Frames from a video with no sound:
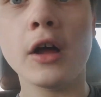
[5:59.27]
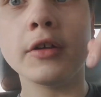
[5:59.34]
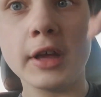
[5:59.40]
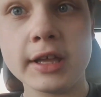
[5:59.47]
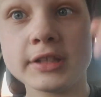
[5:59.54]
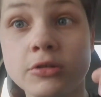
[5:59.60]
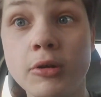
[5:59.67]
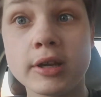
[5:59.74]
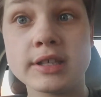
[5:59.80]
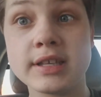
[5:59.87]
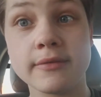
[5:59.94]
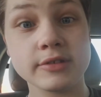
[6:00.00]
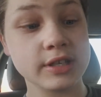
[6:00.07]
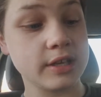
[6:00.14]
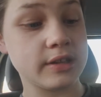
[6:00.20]
in
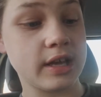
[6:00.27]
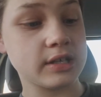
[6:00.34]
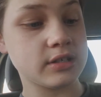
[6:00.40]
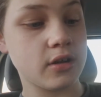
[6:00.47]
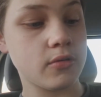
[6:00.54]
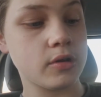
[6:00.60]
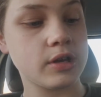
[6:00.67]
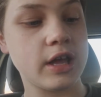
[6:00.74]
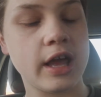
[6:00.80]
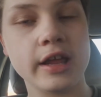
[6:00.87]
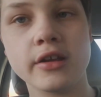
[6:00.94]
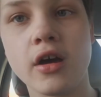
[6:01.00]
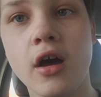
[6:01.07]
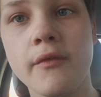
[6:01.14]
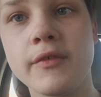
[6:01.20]
2017. That's how I wanted to
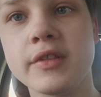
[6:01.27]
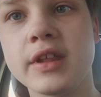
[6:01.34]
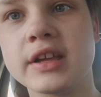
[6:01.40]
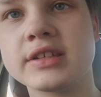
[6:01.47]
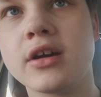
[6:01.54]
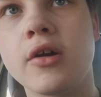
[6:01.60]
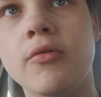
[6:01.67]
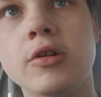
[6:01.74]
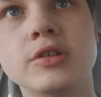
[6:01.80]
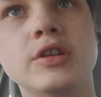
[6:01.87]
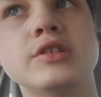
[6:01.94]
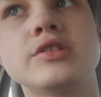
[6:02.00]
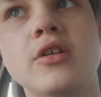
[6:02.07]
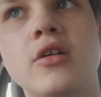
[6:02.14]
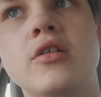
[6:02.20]
end off, and that's how I wanted to
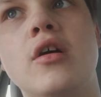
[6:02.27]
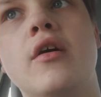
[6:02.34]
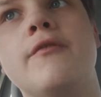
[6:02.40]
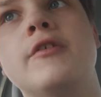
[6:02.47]
start off